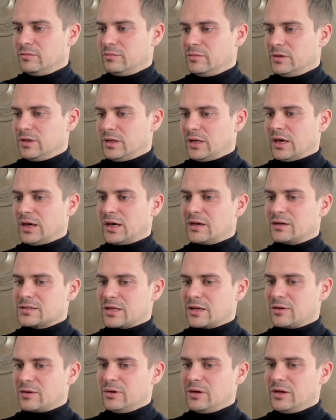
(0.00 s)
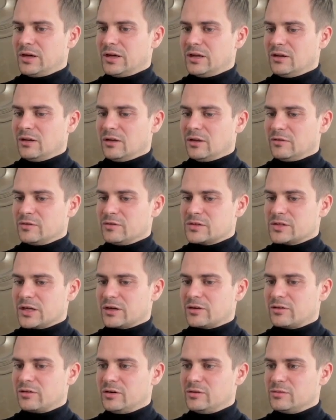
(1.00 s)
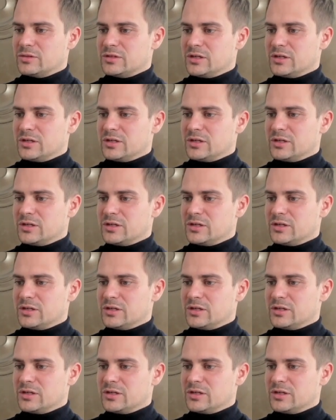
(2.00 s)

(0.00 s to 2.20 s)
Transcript: Yeah, because like when you get a lot of those acronyms,